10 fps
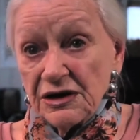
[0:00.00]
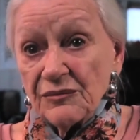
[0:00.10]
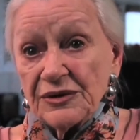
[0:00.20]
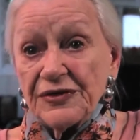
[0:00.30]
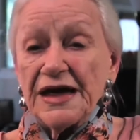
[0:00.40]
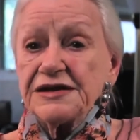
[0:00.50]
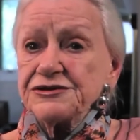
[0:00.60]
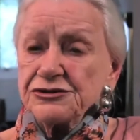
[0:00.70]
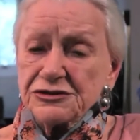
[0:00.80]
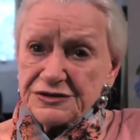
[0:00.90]
But that
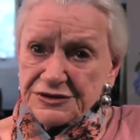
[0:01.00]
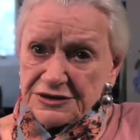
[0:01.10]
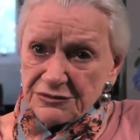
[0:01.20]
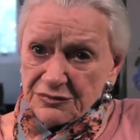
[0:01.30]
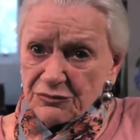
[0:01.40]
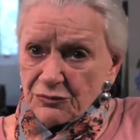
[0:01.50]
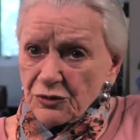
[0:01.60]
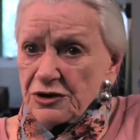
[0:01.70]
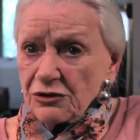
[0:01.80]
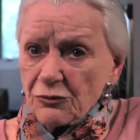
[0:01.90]
took the
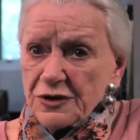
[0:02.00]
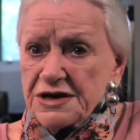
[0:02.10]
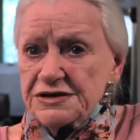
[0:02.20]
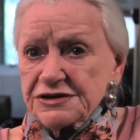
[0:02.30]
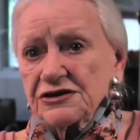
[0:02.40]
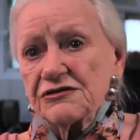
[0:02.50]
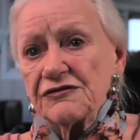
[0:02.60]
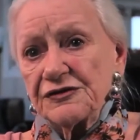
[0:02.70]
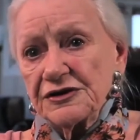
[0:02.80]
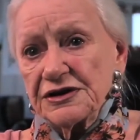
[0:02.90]
real reason
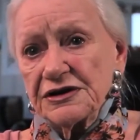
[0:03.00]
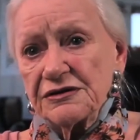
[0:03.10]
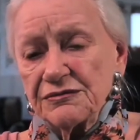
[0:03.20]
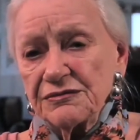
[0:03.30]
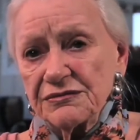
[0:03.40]
for the